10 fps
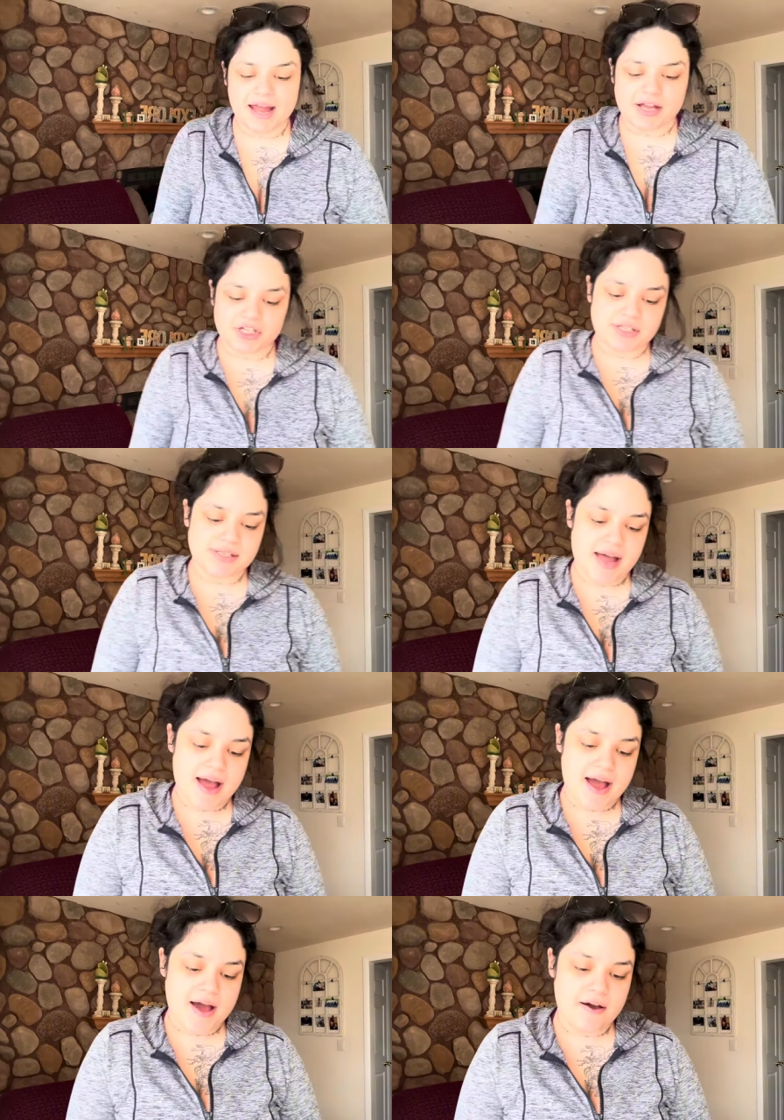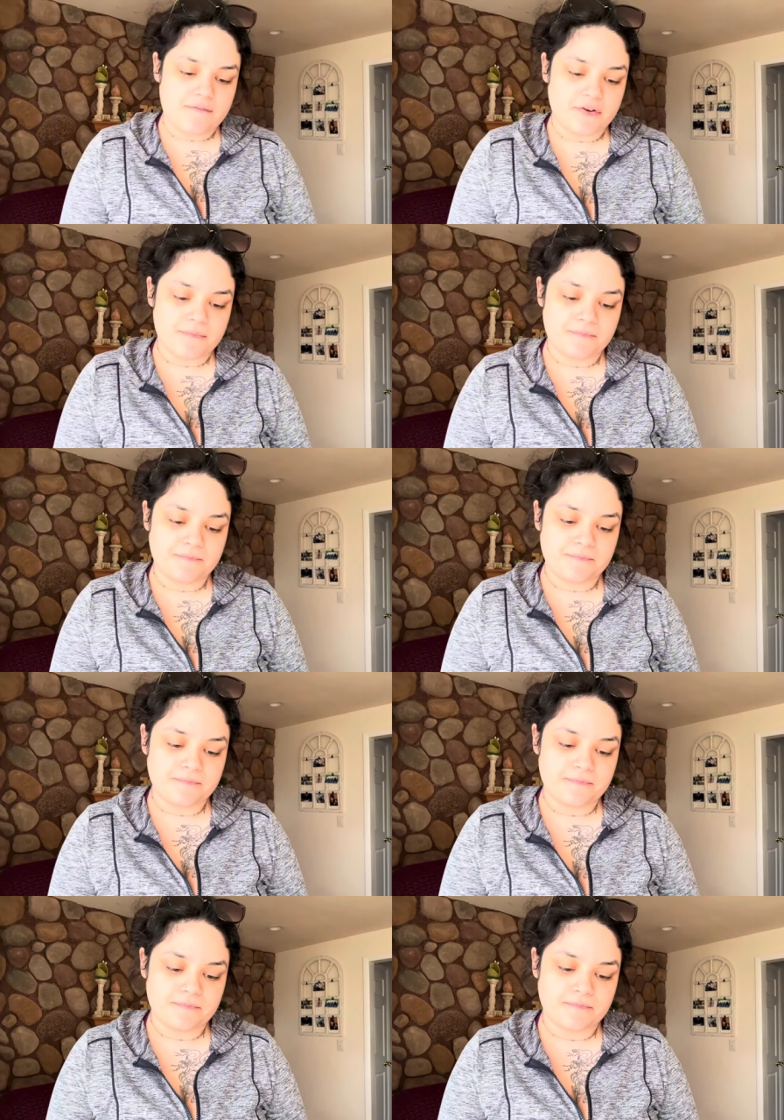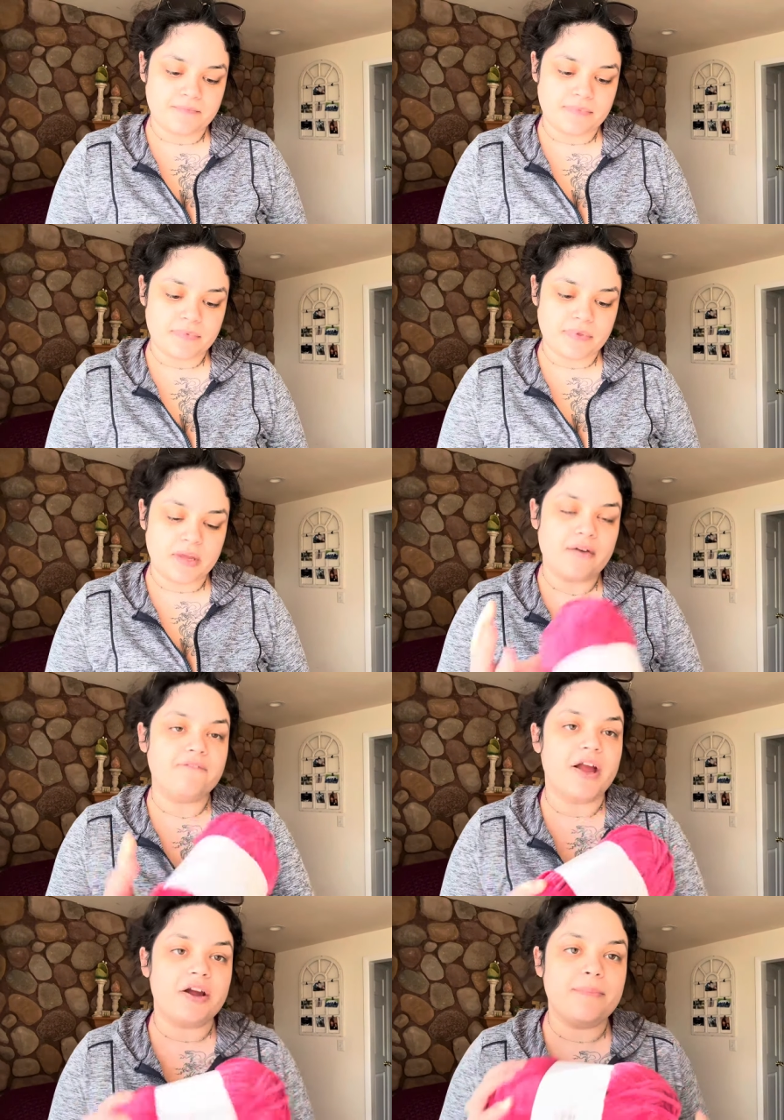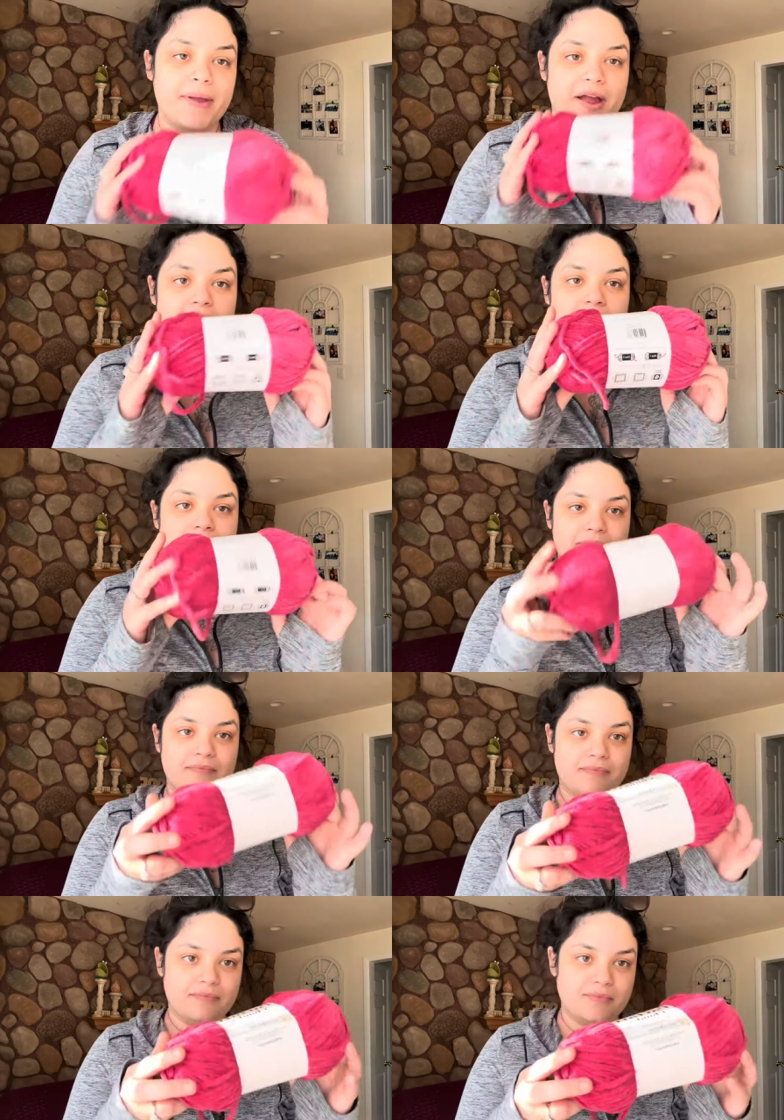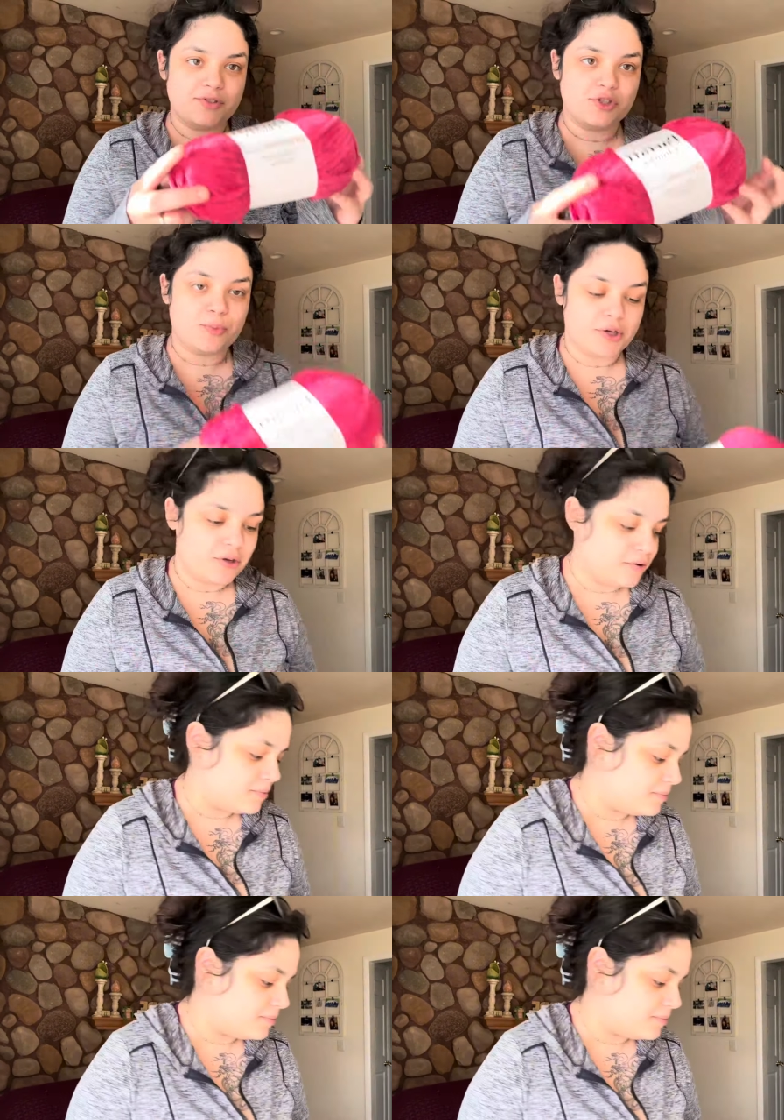I just have very berry. Super cute.